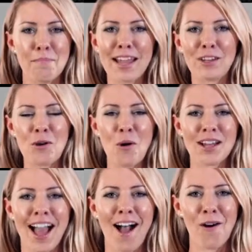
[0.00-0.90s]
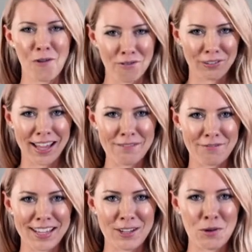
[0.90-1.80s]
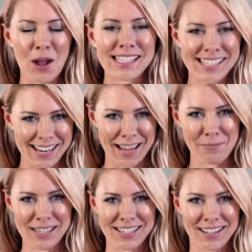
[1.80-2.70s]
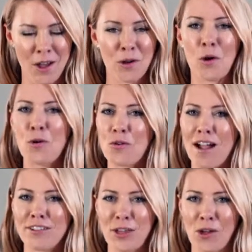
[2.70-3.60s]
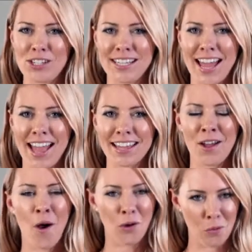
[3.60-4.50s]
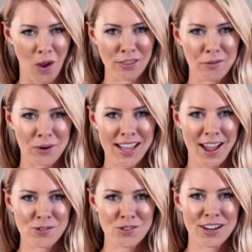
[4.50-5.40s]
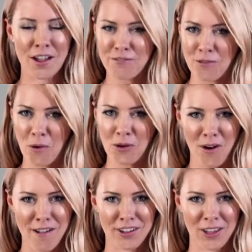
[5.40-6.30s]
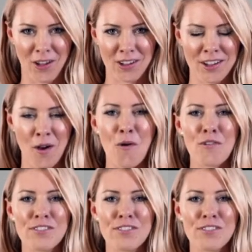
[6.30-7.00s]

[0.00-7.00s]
Make your car or fleet vehicle a statement. Call Grafico today on 1300 4Grafico or